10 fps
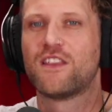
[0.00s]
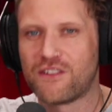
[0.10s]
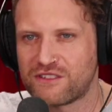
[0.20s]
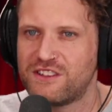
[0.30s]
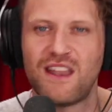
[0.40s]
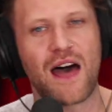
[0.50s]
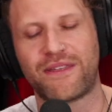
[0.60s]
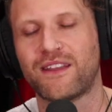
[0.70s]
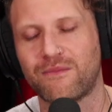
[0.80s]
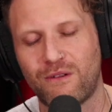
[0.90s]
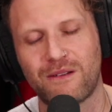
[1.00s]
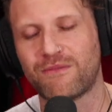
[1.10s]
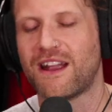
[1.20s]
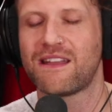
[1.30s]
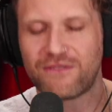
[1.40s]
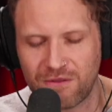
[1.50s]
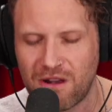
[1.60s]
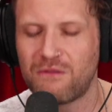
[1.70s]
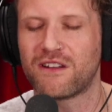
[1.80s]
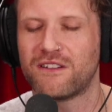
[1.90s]
there's nothing more brave than
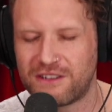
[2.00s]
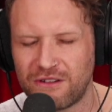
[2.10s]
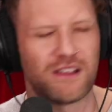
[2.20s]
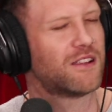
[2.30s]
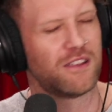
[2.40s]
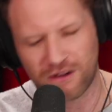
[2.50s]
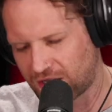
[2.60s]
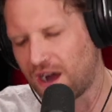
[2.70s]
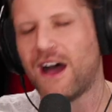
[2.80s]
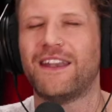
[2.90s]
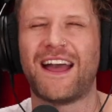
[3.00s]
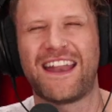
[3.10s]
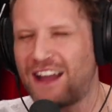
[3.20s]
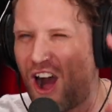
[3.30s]
what we were doing, you're gone. And